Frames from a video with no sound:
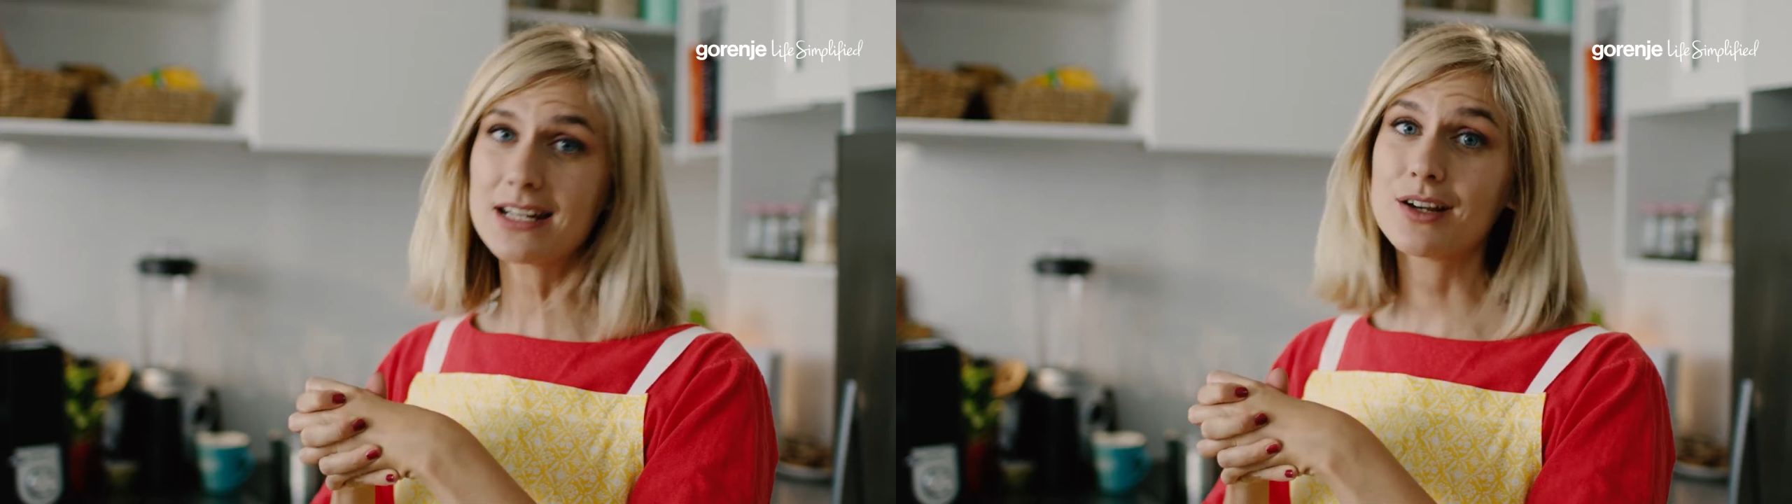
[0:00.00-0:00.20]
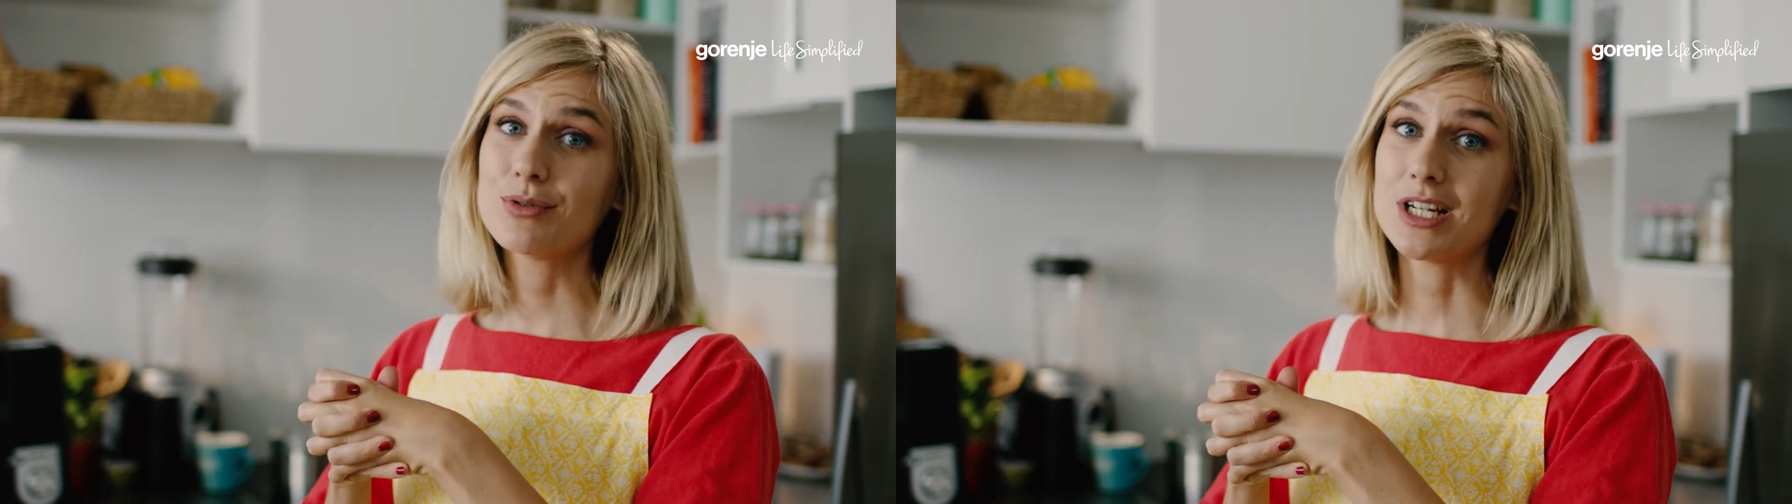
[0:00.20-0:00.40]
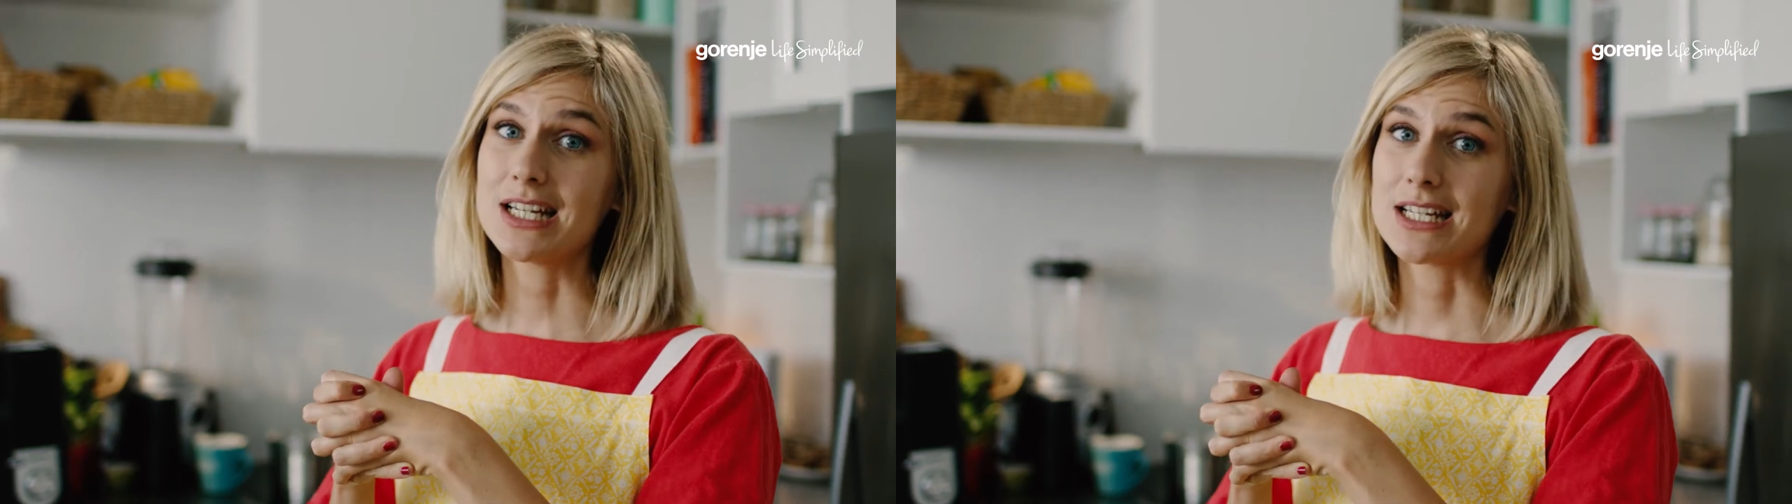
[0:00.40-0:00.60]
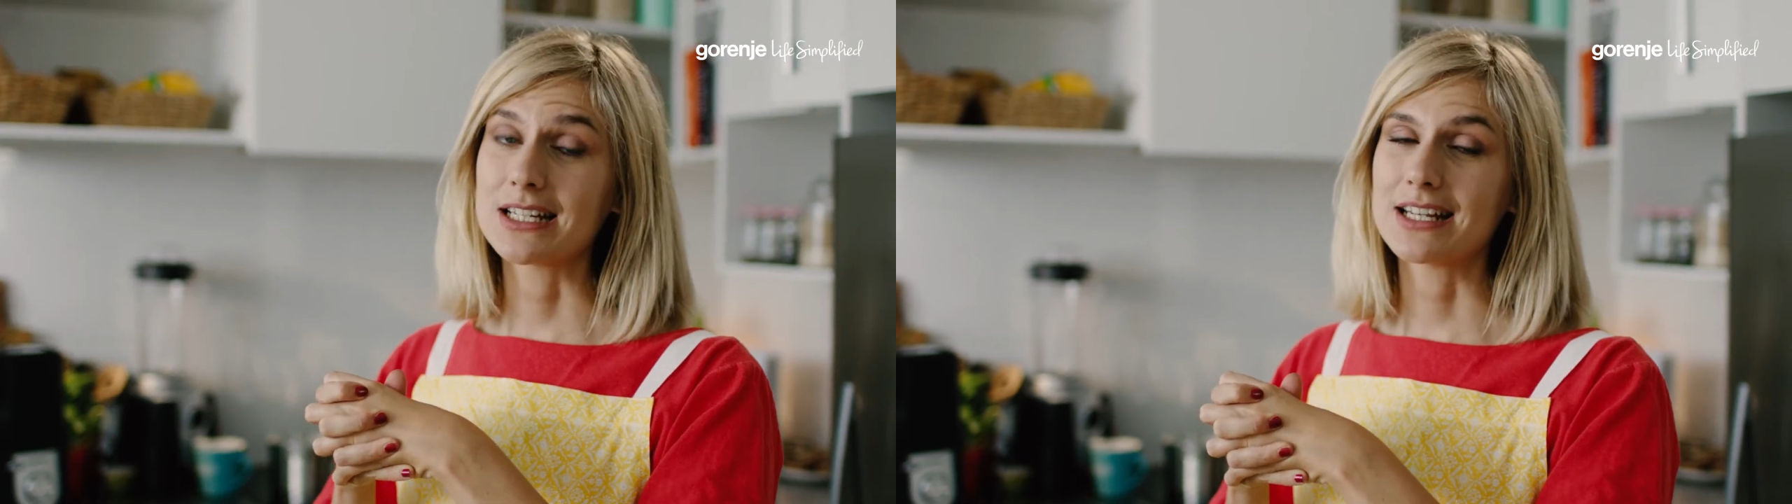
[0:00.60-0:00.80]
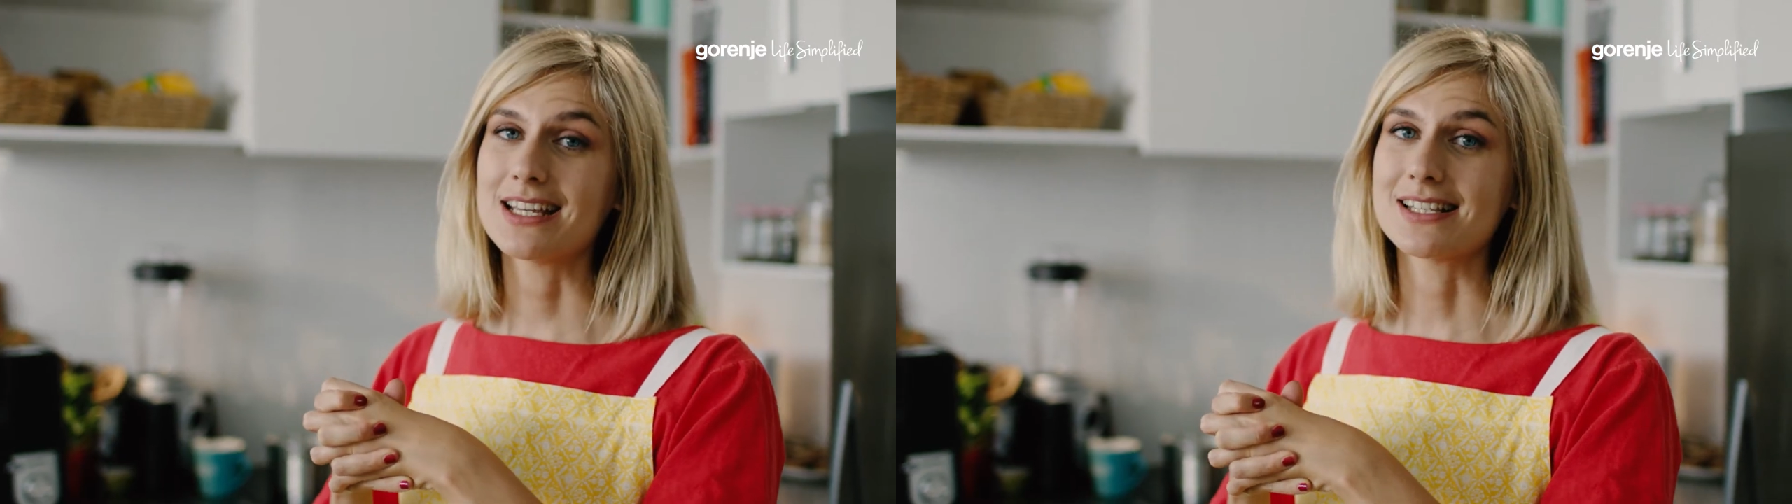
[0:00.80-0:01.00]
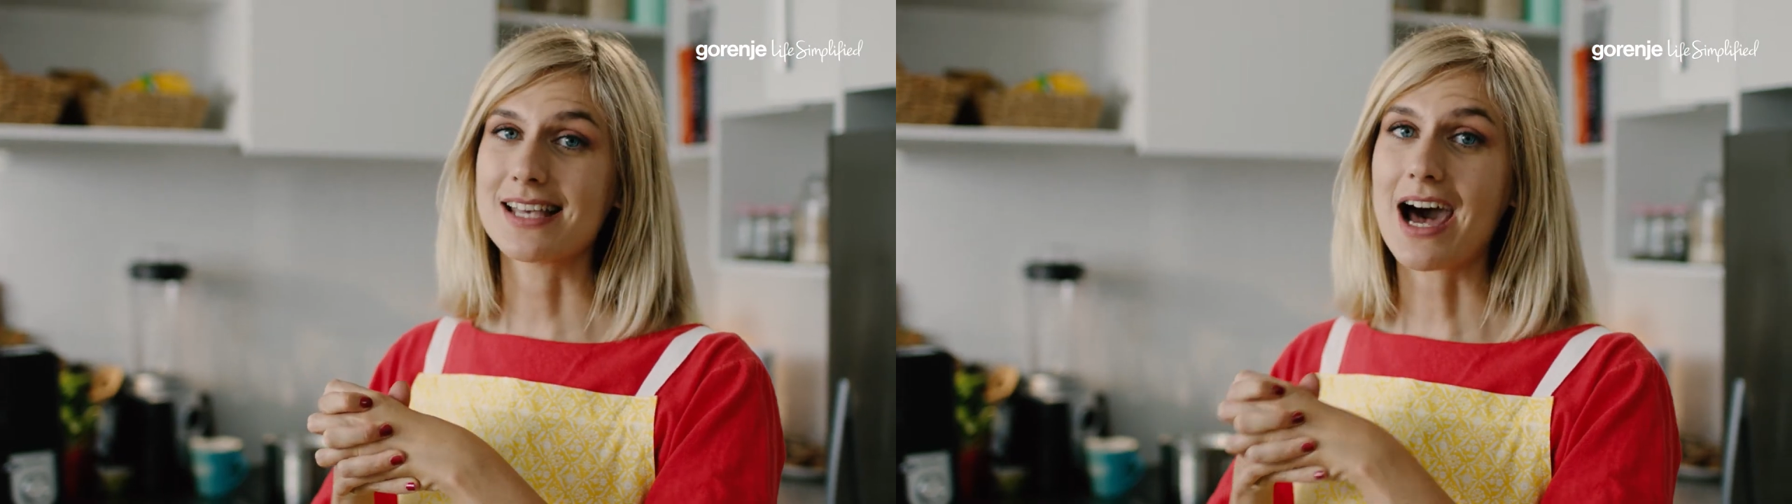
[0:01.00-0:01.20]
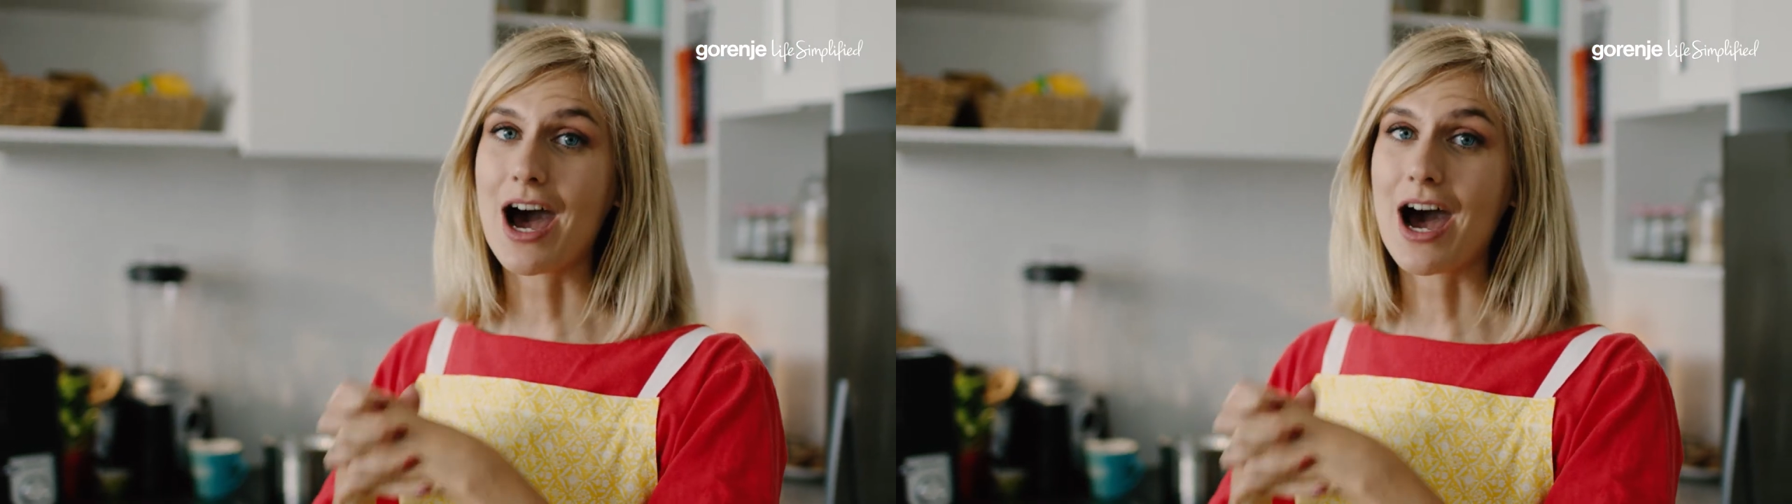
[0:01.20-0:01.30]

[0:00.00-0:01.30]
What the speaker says: ingredient is